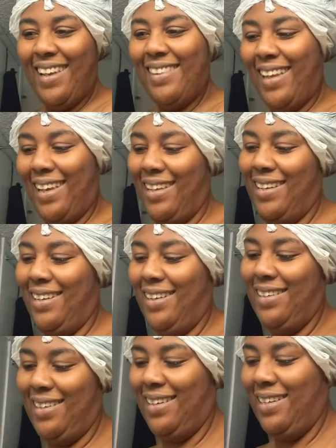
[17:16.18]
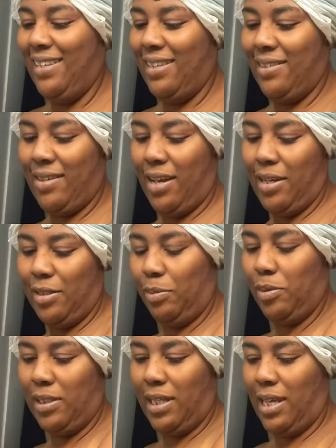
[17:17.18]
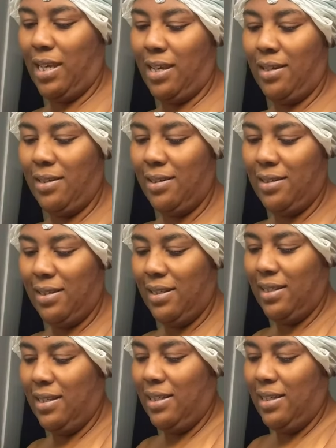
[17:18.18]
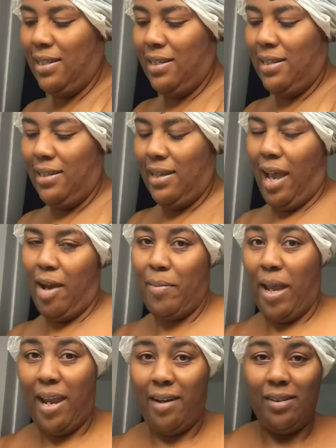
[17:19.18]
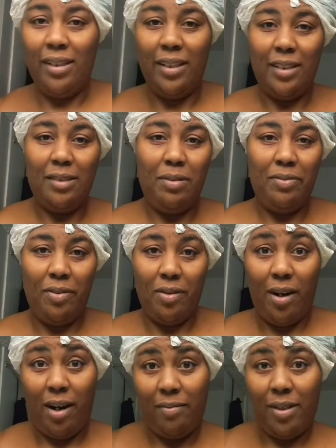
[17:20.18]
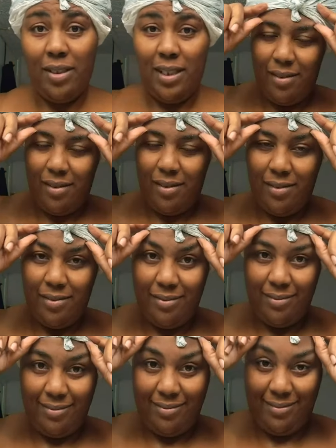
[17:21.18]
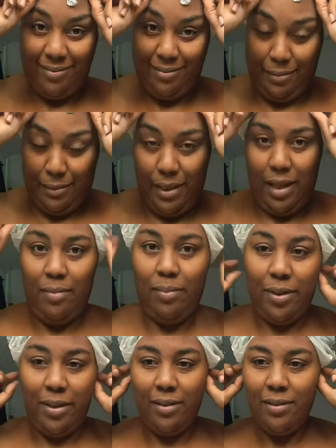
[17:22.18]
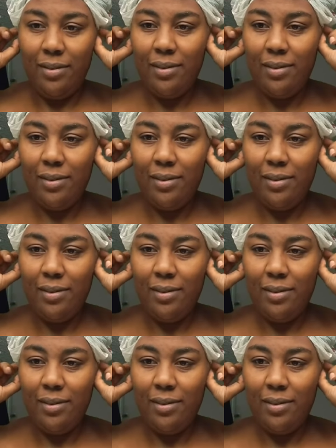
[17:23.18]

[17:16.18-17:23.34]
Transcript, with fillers: and then you guys will see how my hair looks before I rinse it out and put